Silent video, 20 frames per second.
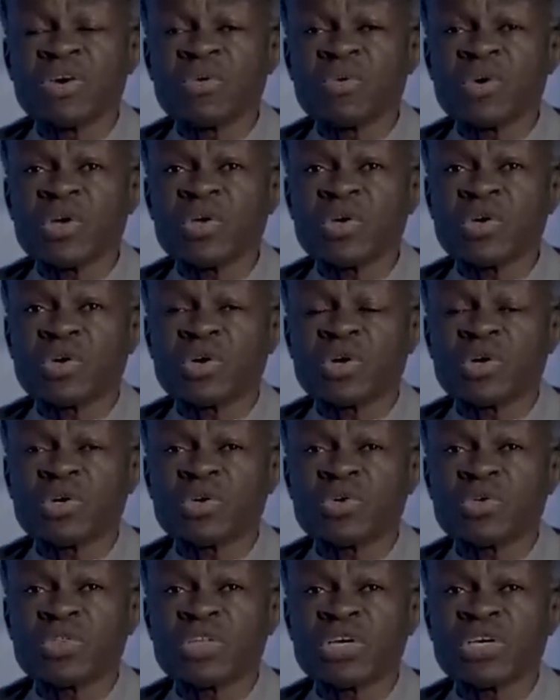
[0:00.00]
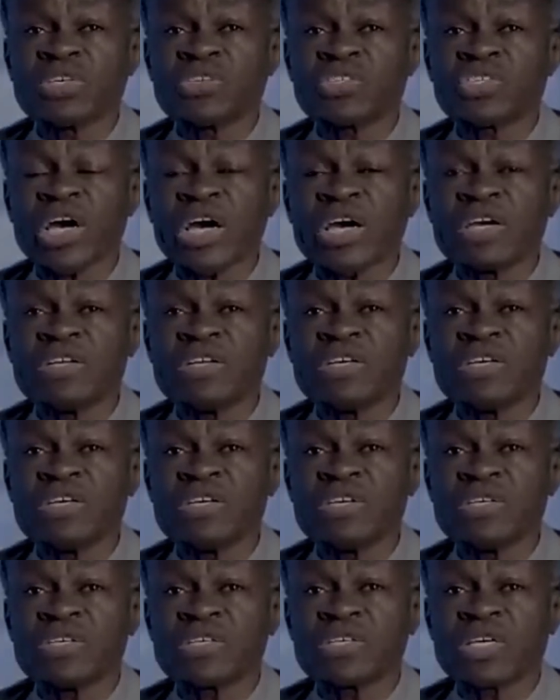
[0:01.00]
When you go to the
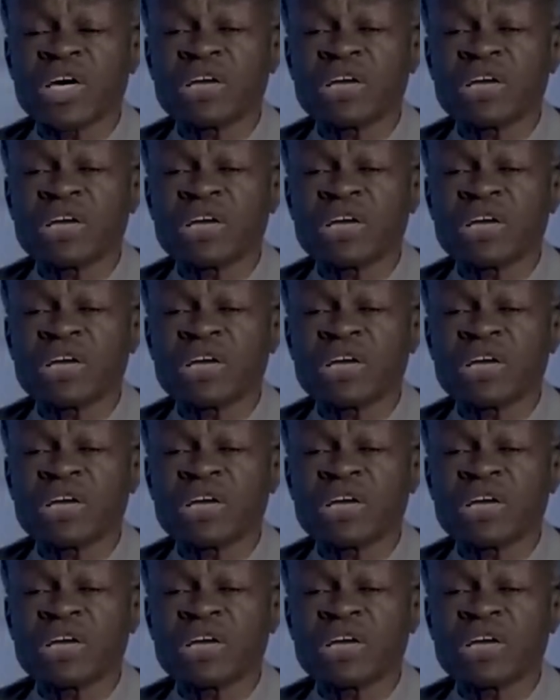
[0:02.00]
Chinese